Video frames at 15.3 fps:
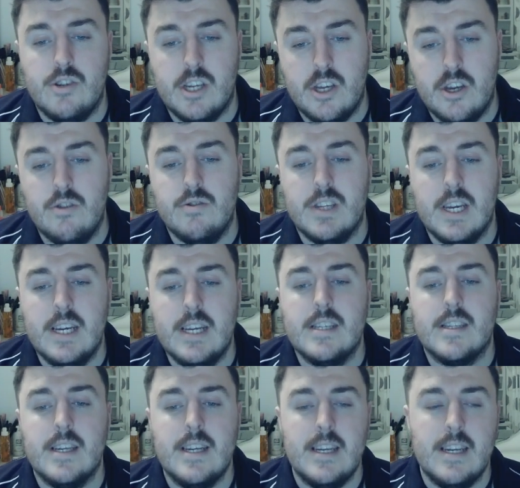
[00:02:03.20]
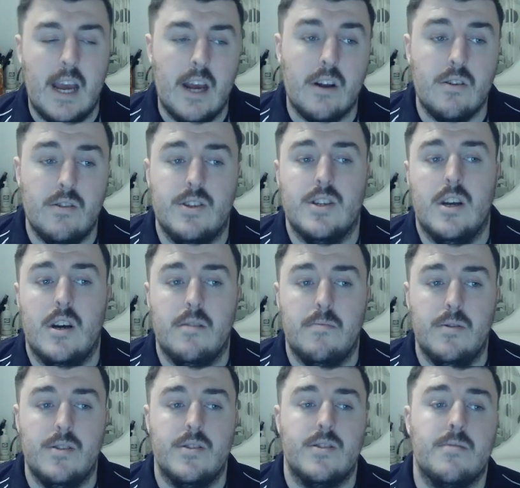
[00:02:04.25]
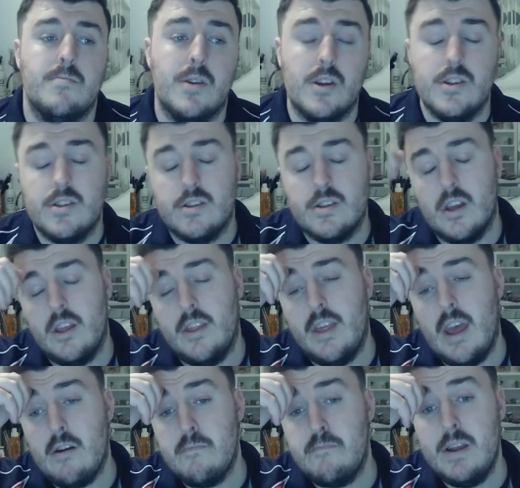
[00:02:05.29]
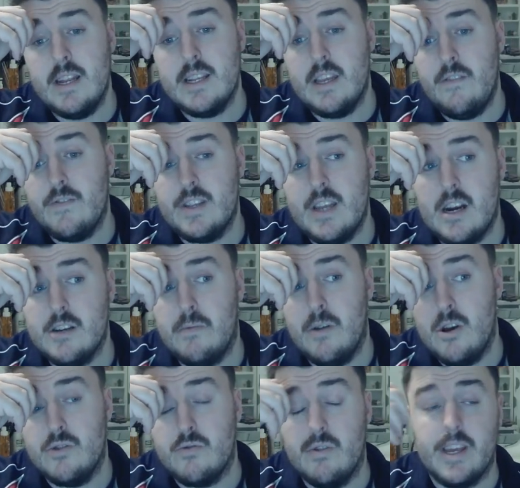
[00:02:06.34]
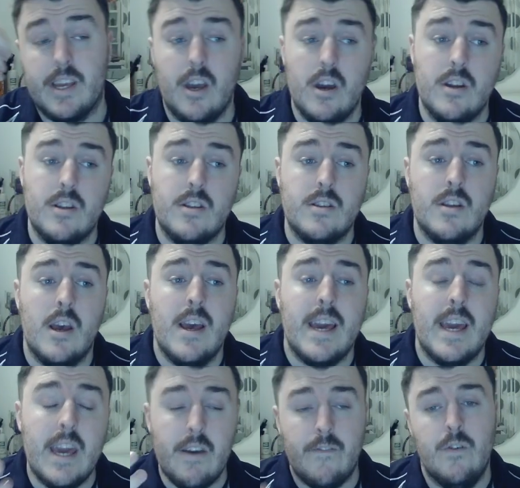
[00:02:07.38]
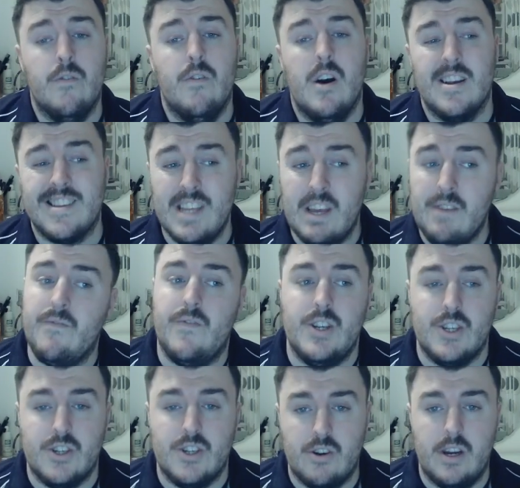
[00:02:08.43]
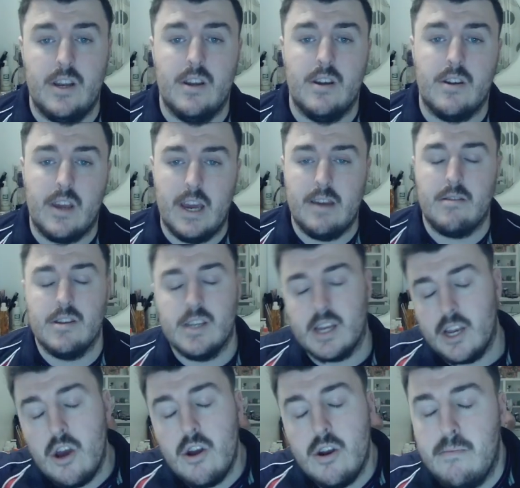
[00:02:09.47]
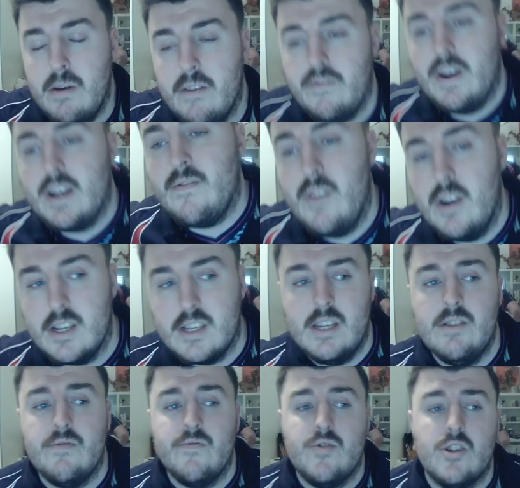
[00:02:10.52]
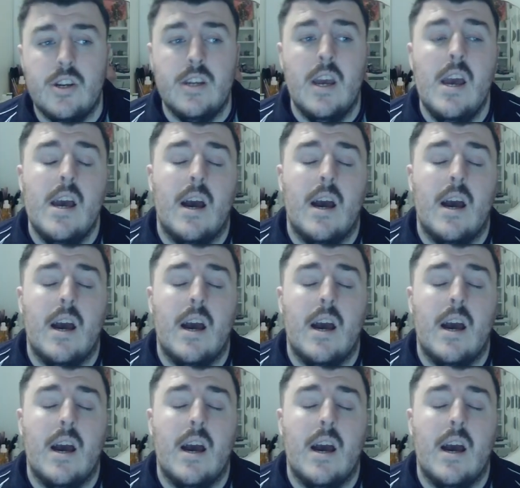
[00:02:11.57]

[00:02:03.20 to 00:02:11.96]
use is the Necrosphinx, because their ability for Terror's Blow is really good if you're versus infantry. Okay, because it can only be effective versus infantry.